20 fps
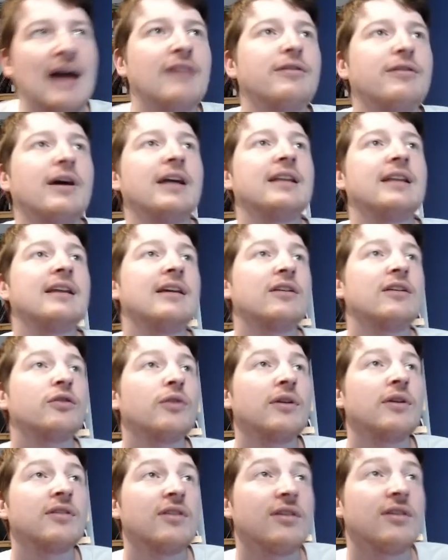ideas. For
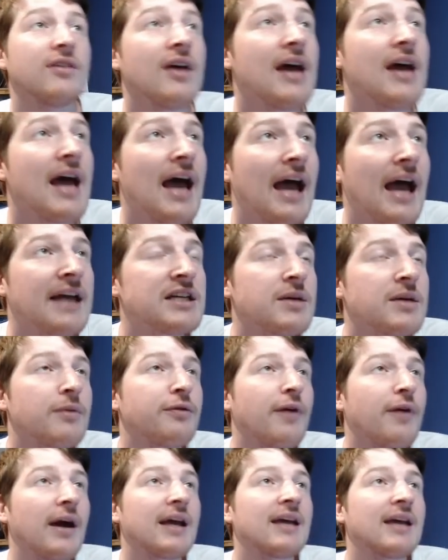instance,
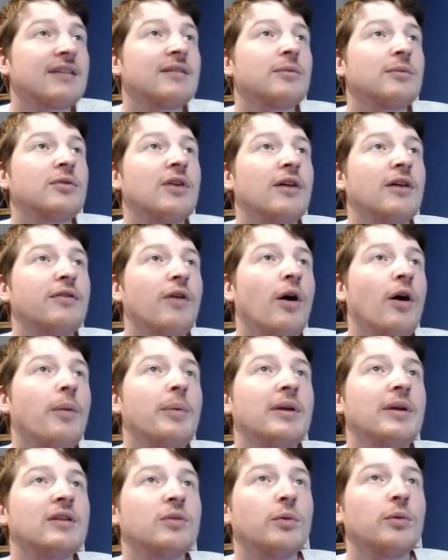HMFI gets himself up
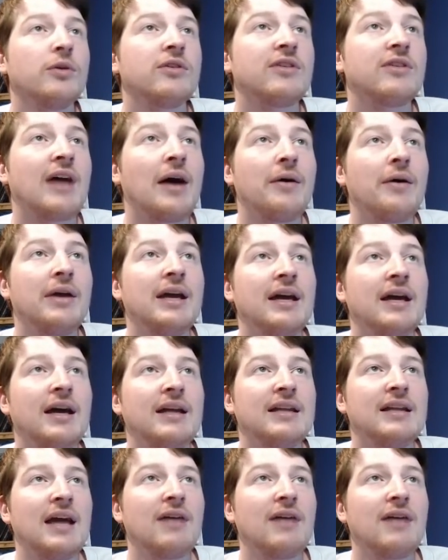in towards tower here, and Life